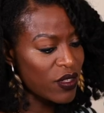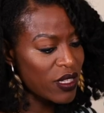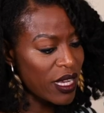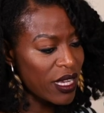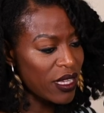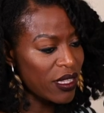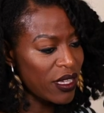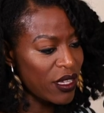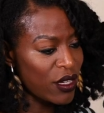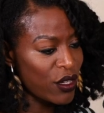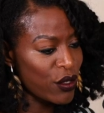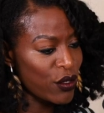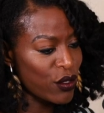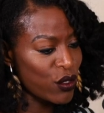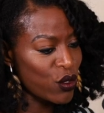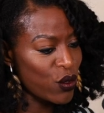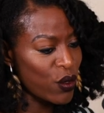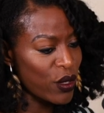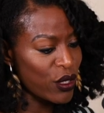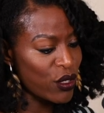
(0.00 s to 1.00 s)
state
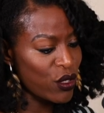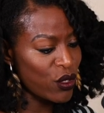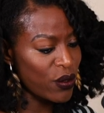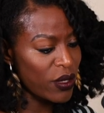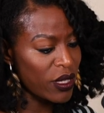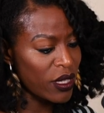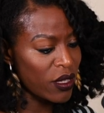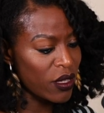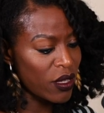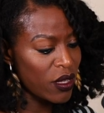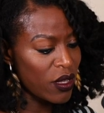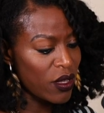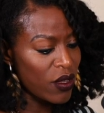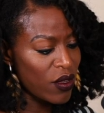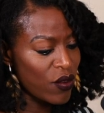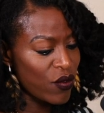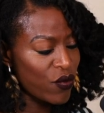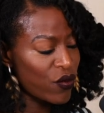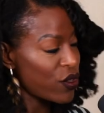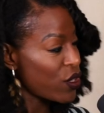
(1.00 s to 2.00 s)
leaders who are doing
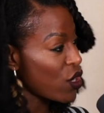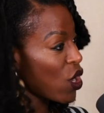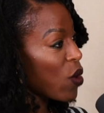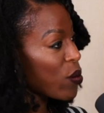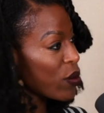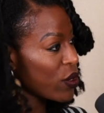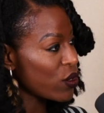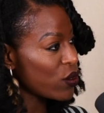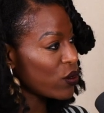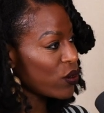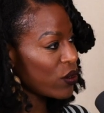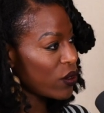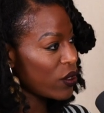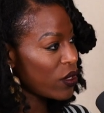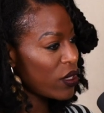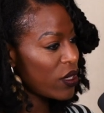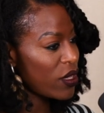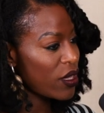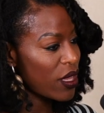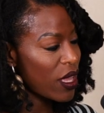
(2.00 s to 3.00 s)
phenomenal
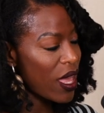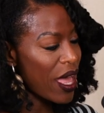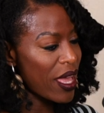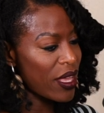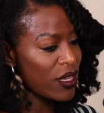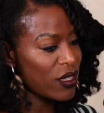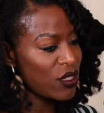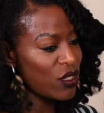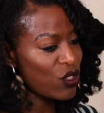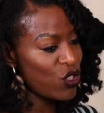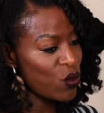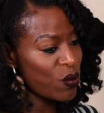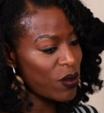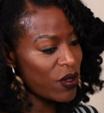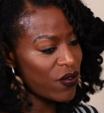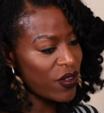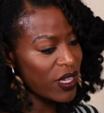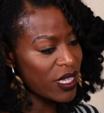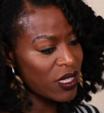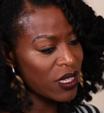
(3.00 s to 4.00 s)
and
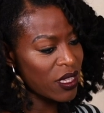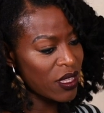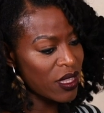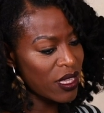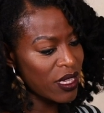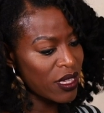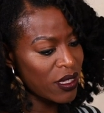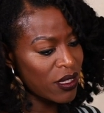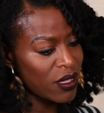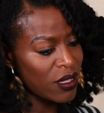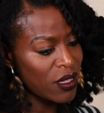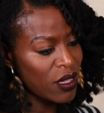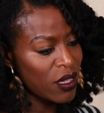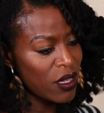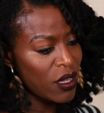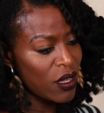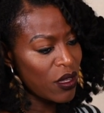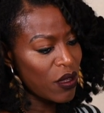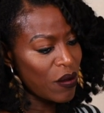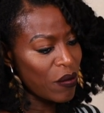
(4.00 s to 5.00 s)
human facing things.
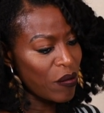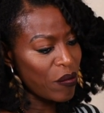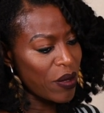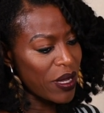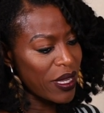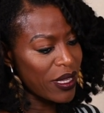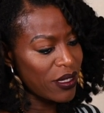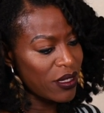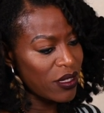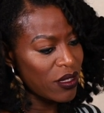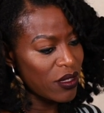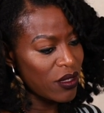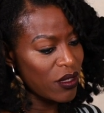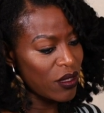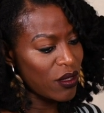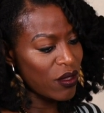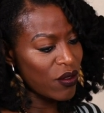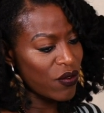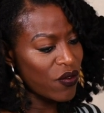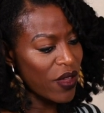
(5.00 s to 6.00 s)
But
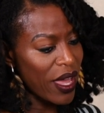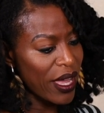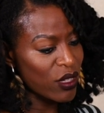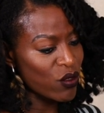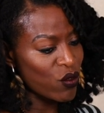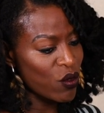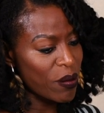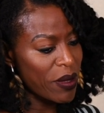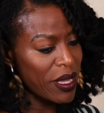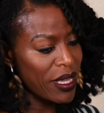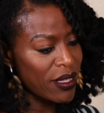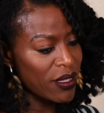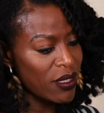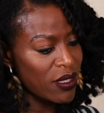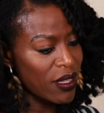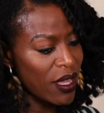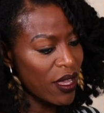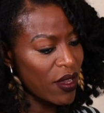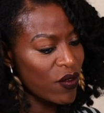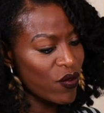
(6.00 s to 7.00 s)
the fact
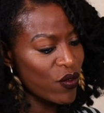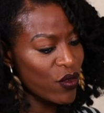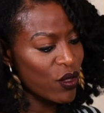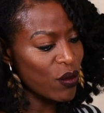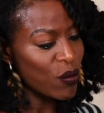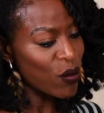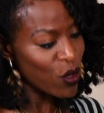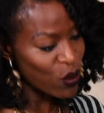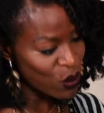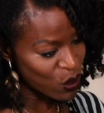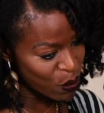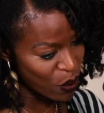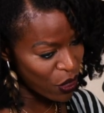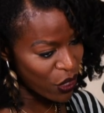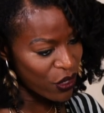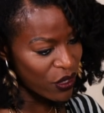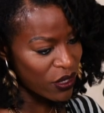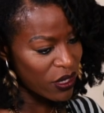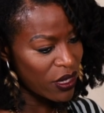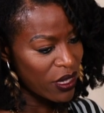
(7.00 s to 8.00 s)
remains that for the most
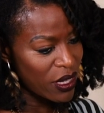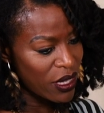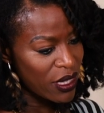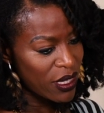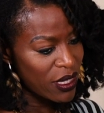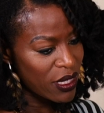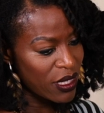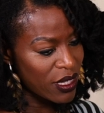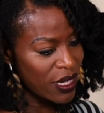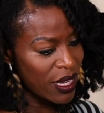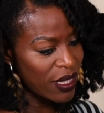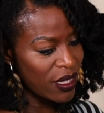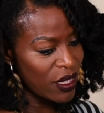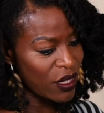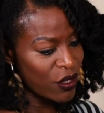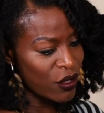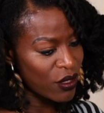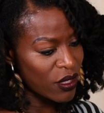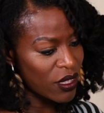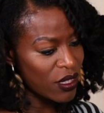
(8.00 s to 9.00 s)
part, state
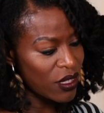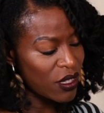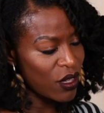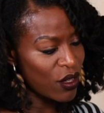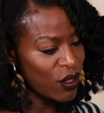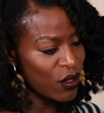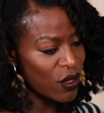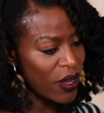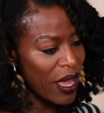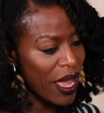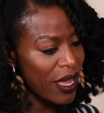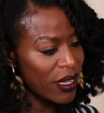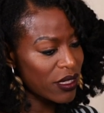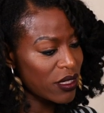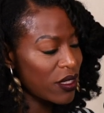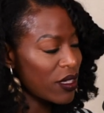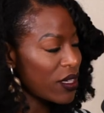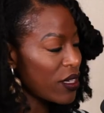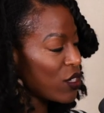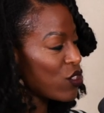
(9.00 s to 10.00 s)
leaders continue to
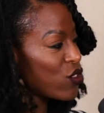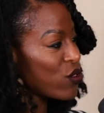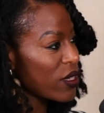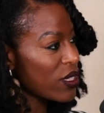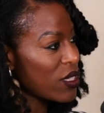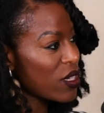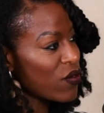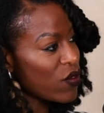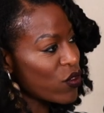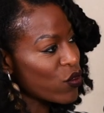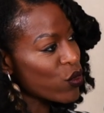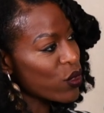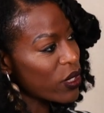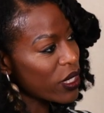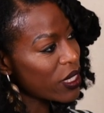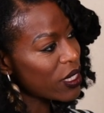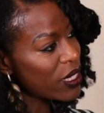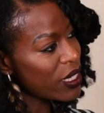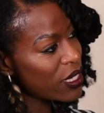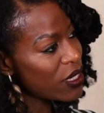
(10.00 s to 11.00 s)
act in the interest of a
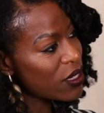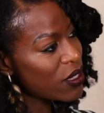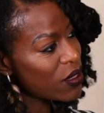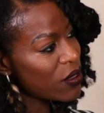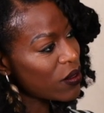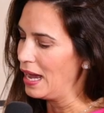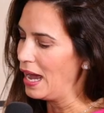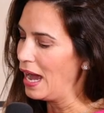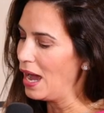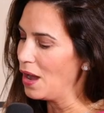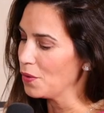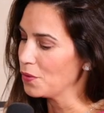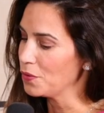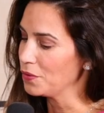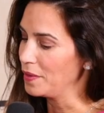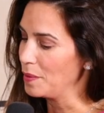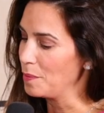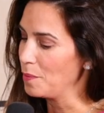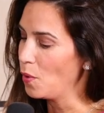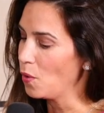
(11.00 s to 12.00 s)
ruling elite. How
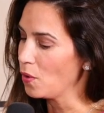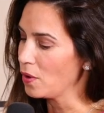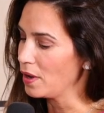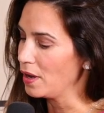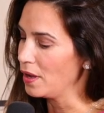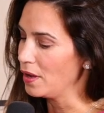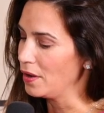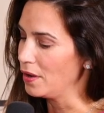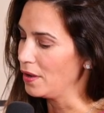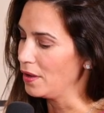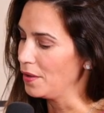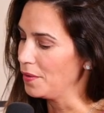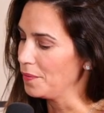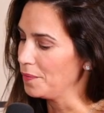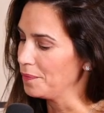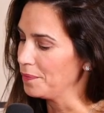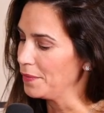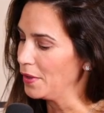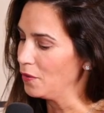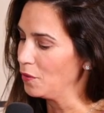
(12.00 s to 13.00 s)
could they more
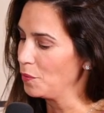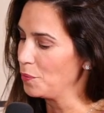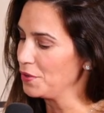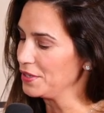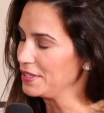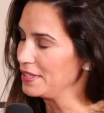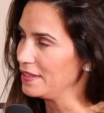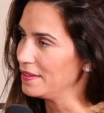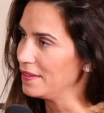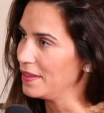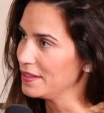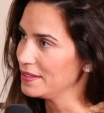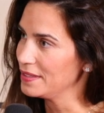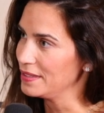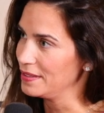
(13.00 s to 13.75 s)
um, represent their